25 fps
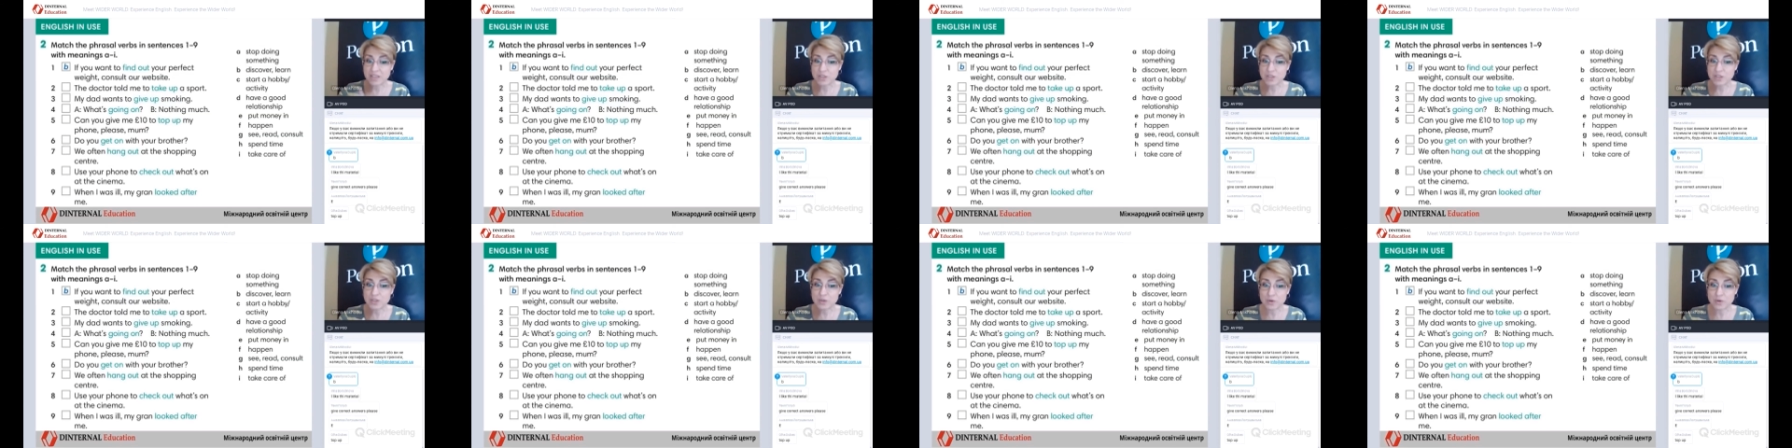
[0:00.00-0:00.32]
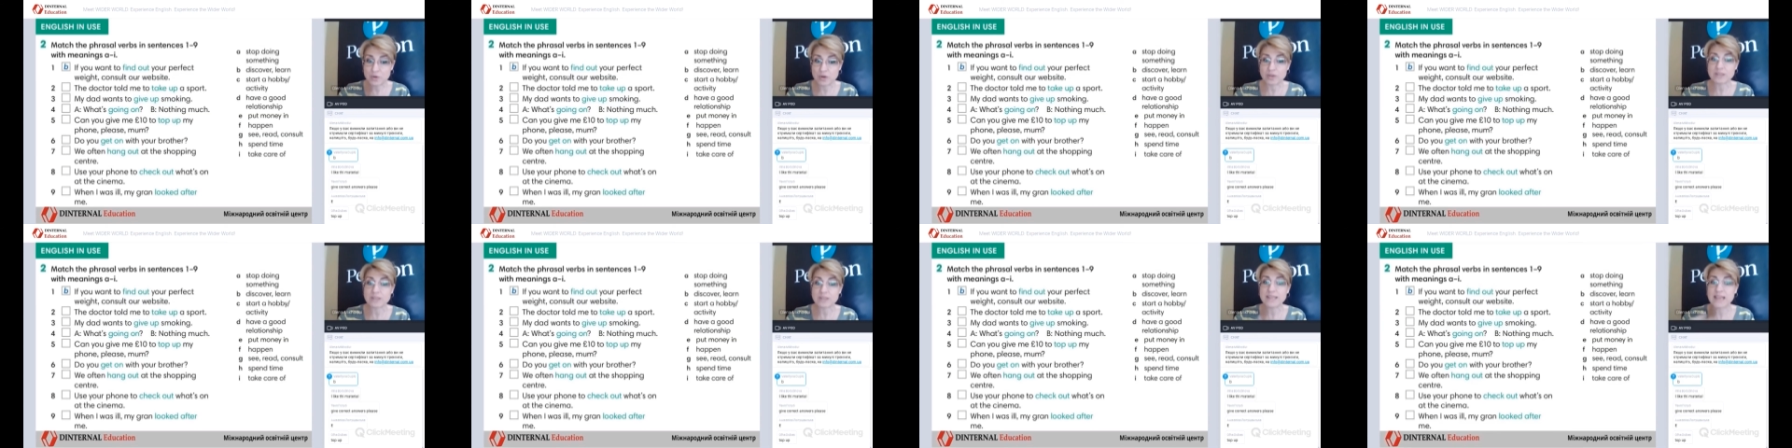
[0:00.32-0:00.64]
and
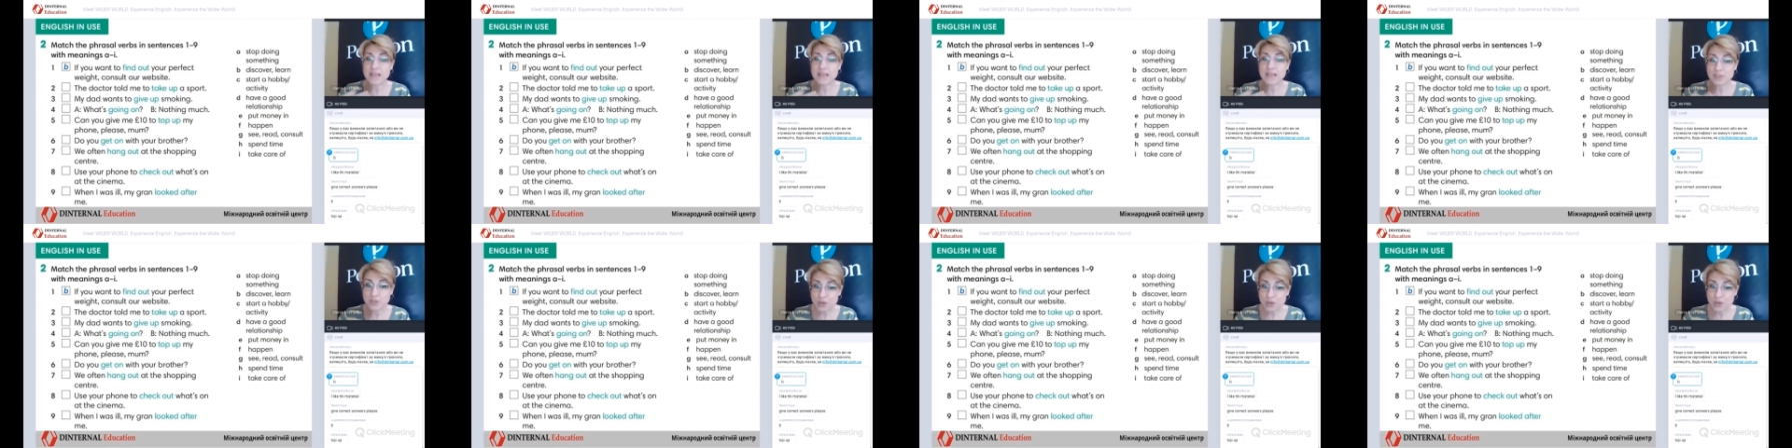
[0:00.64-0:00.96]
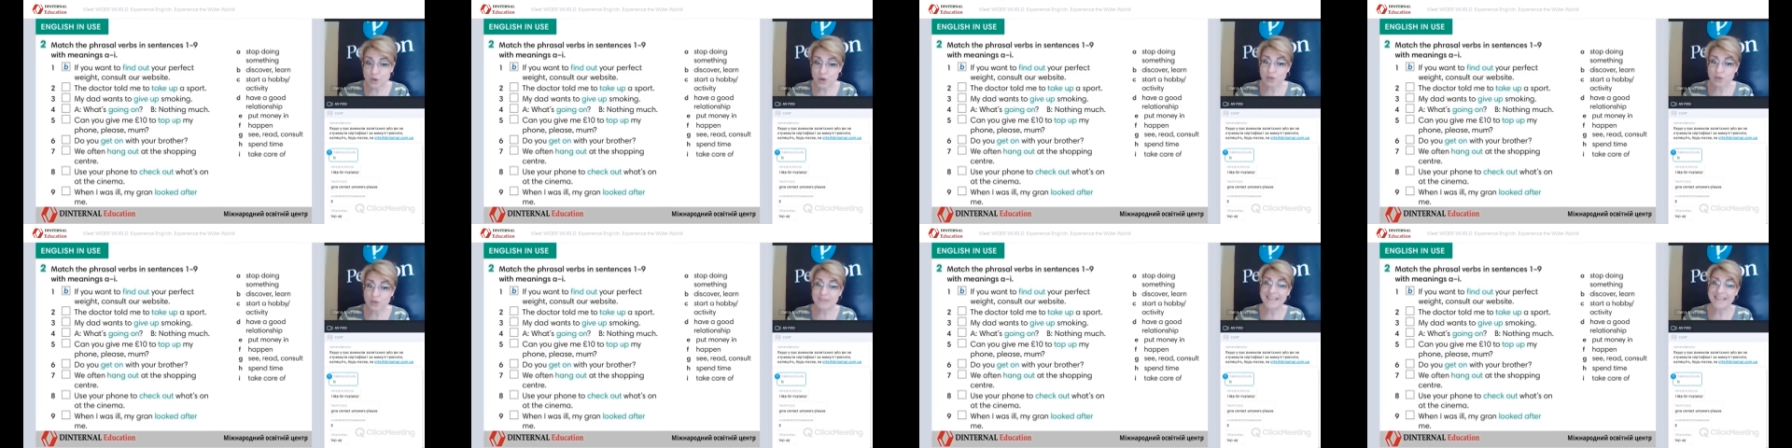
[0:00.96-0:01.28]
so on. Get
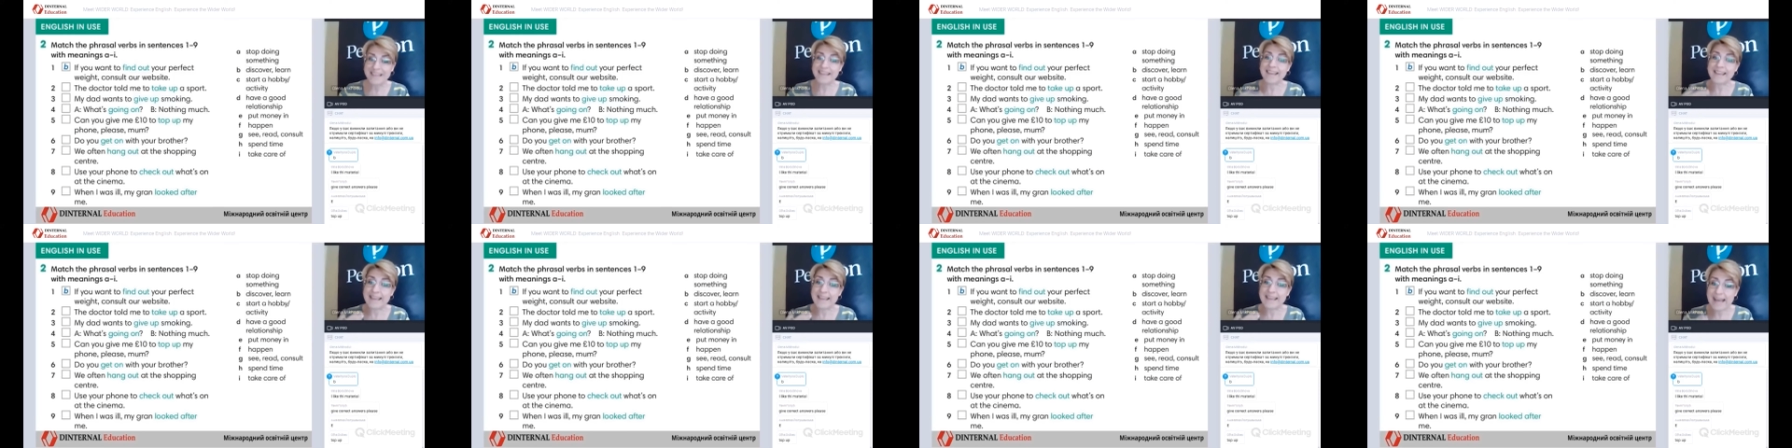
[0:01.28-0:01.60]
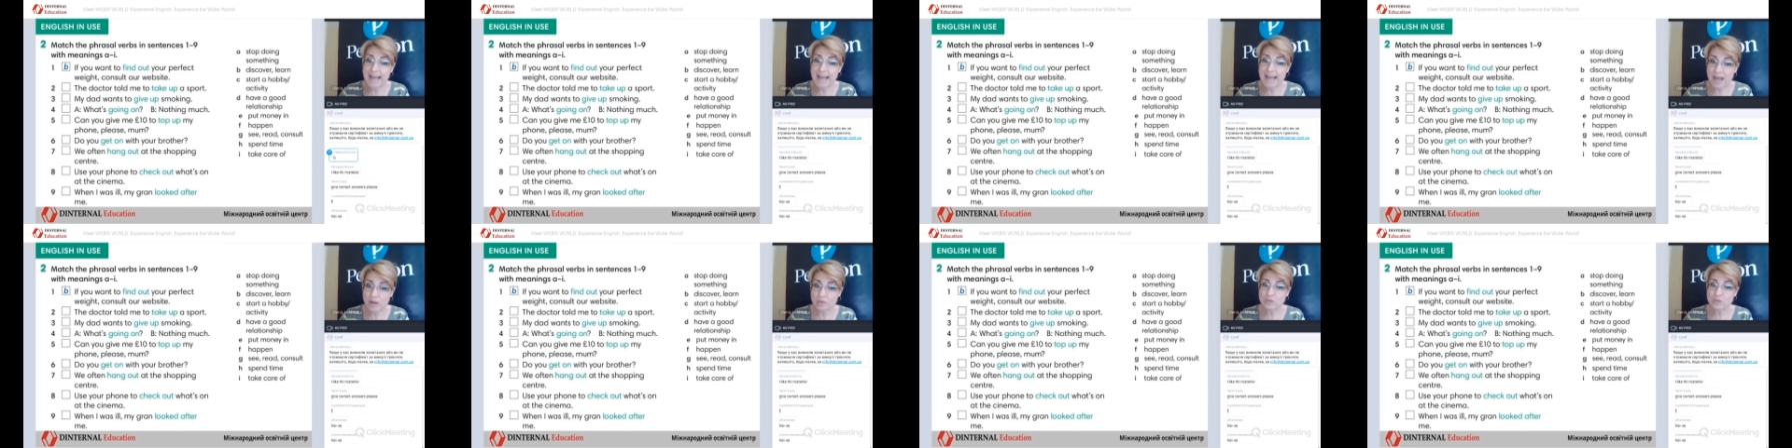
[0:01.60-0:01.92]
on, hang
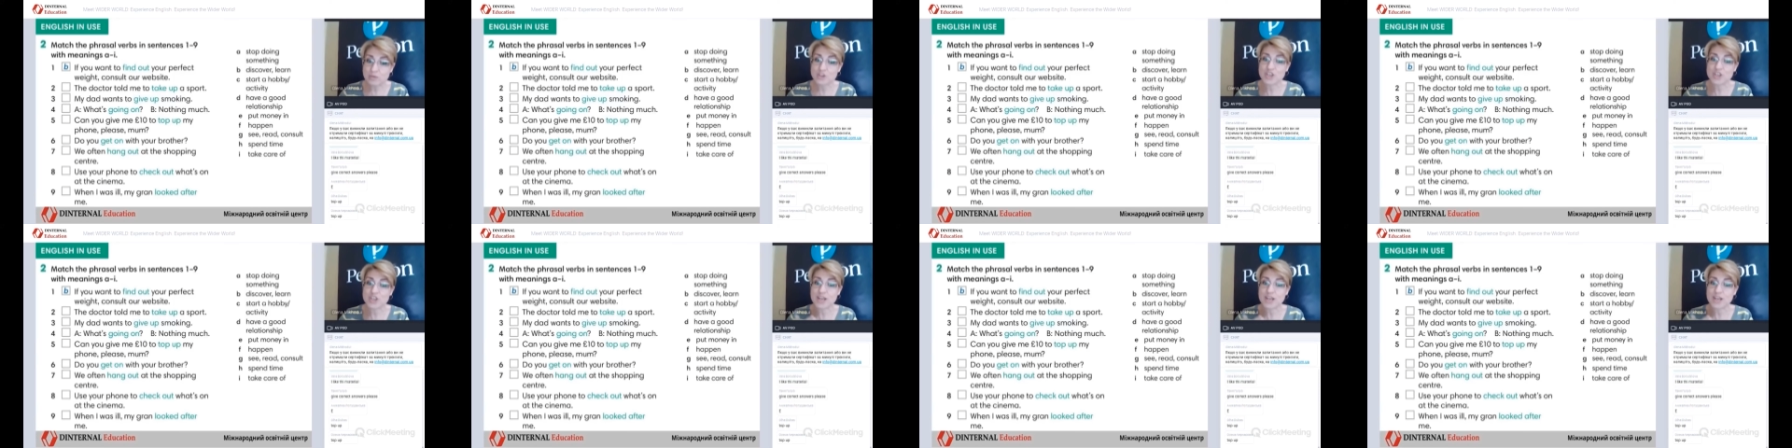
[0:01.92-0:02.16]
out,